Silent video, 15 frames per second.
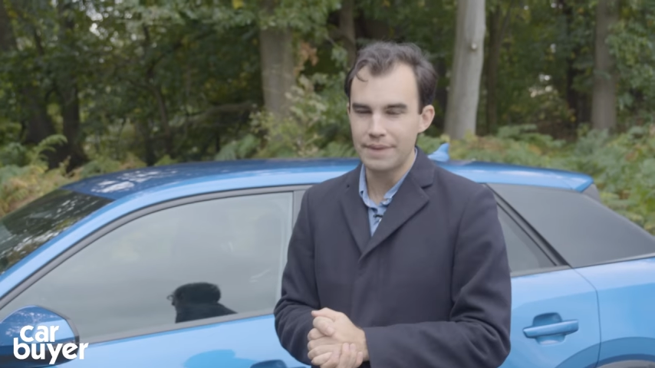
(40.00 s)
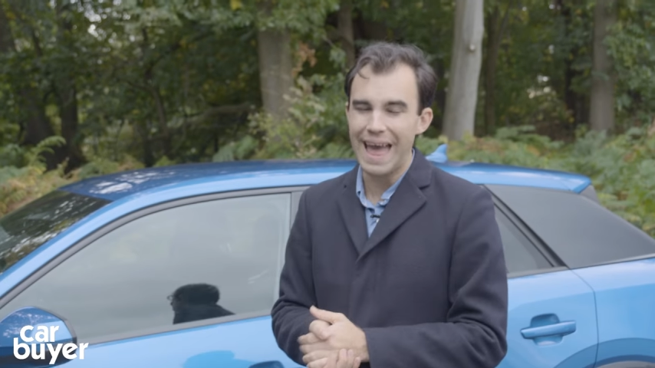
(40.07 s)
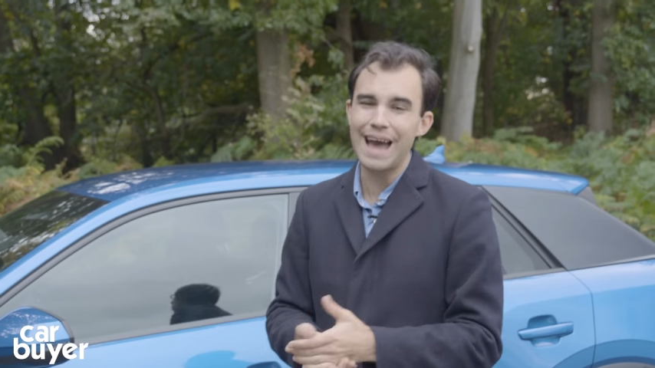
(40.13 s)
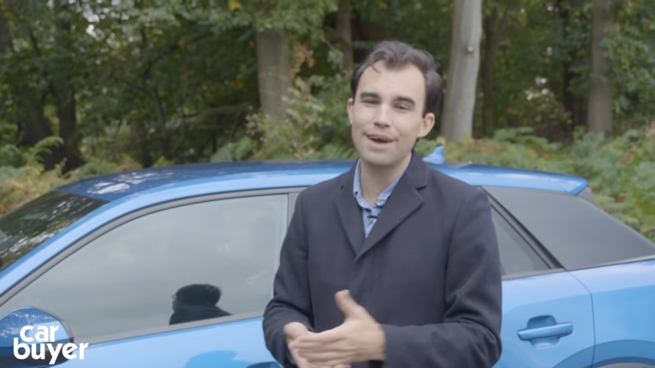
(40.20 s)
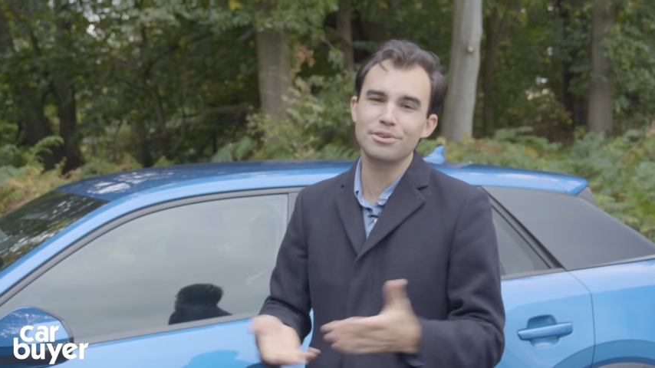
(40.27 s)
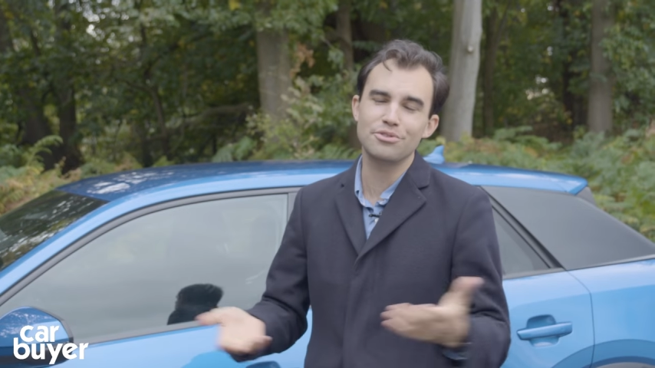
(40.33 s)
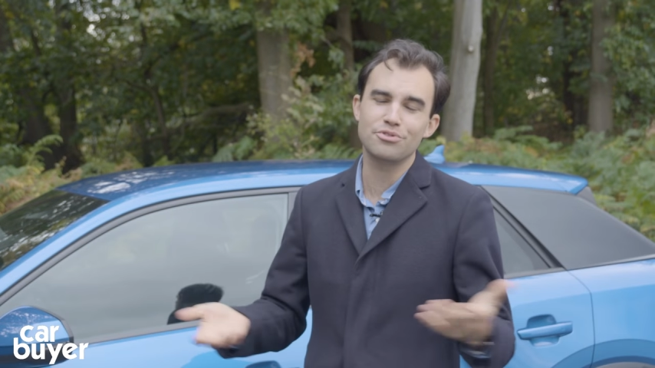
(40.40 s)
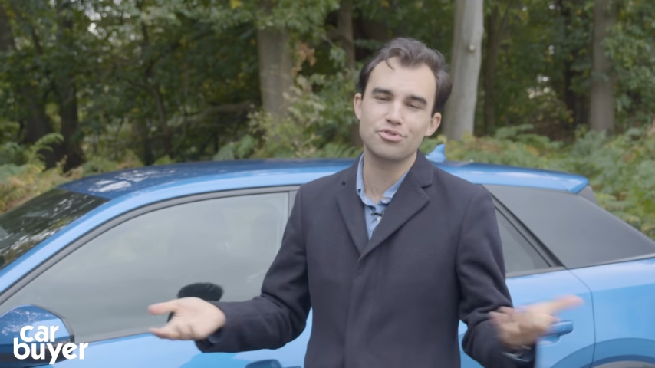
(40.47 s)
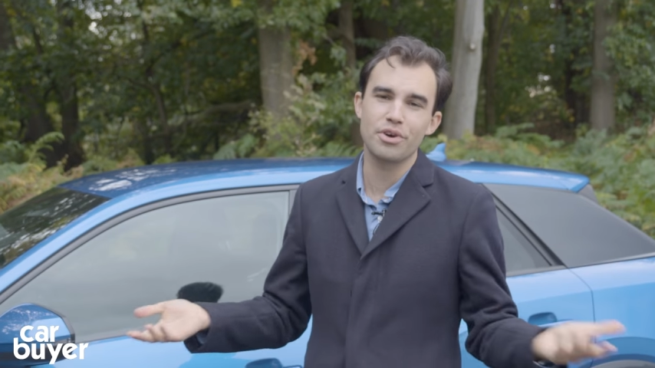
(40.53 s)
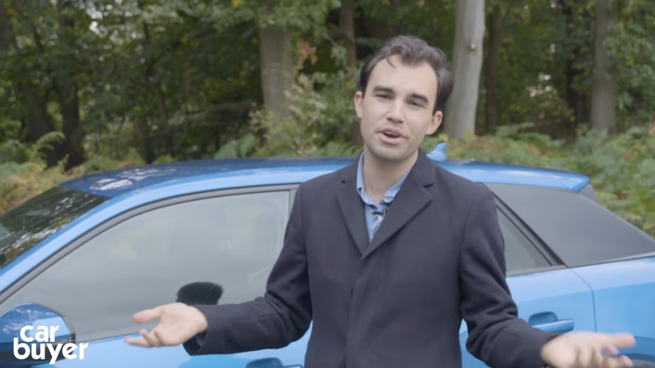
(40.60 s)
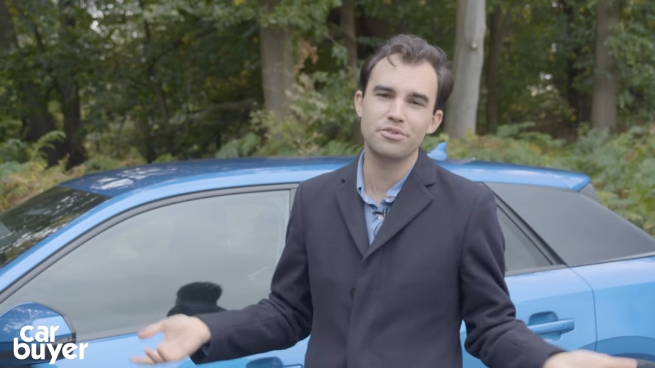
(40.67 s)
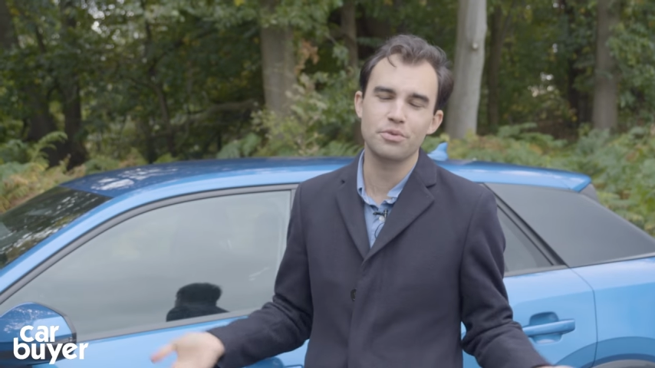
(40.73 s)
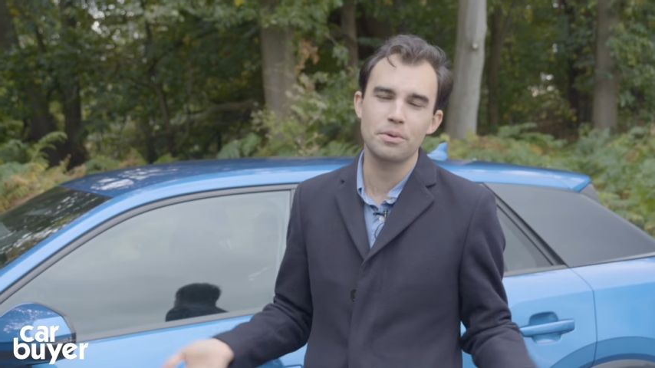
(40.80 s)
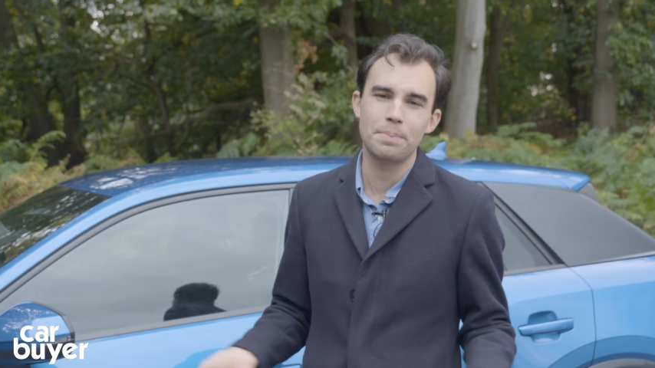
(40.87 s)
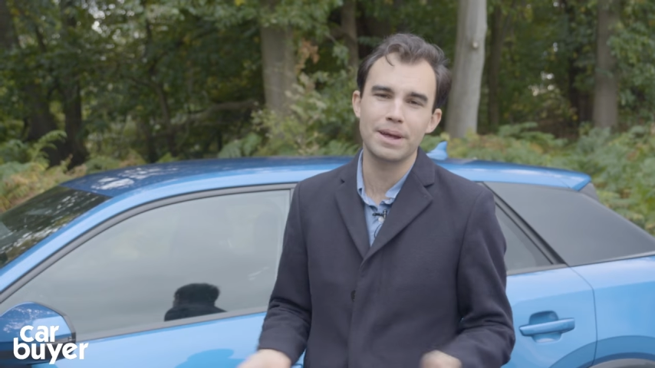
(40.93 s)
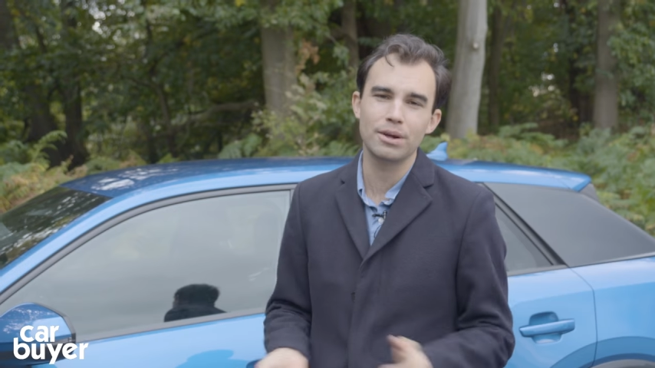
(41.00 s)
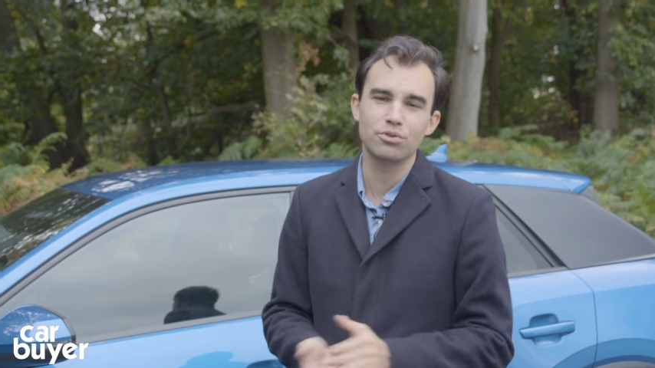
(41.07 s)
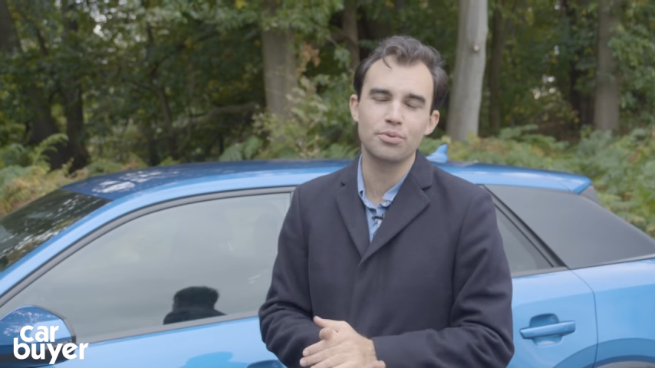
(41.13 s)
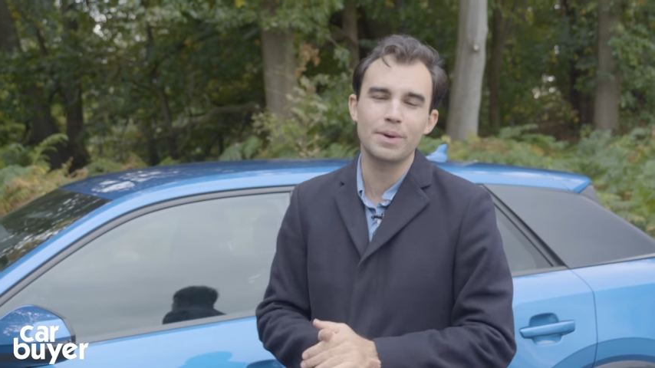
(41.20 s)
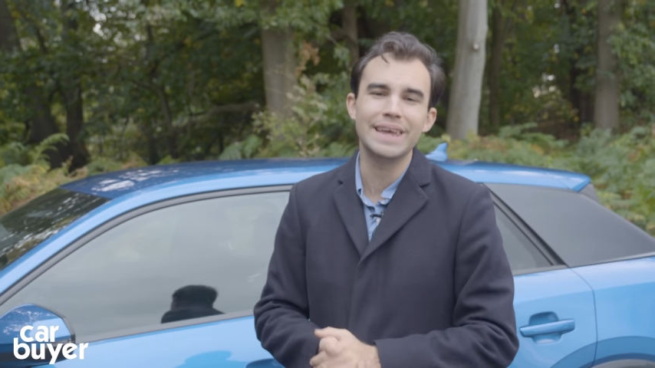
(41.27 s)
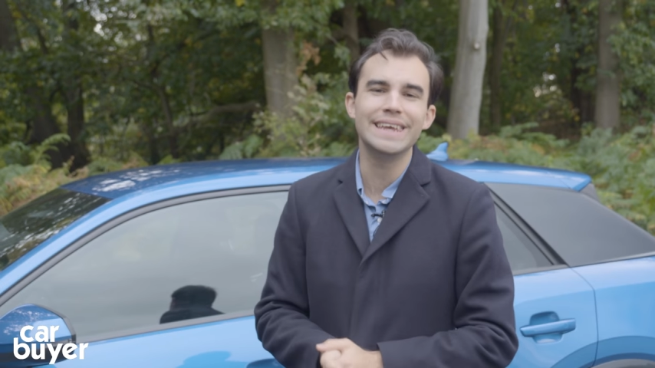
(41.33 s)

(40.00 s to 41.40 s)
Audi is trying to appeal to a